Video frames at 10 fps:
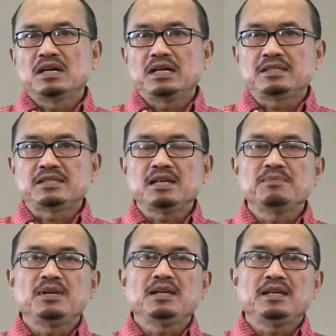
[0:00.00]
at
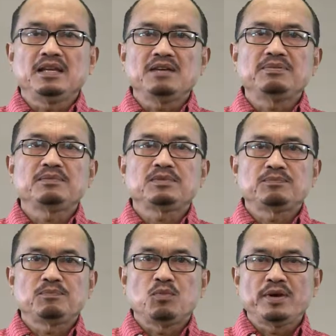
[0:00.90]
table
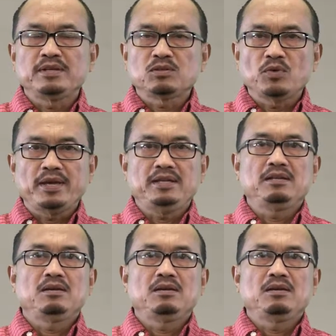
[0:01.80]
11.20,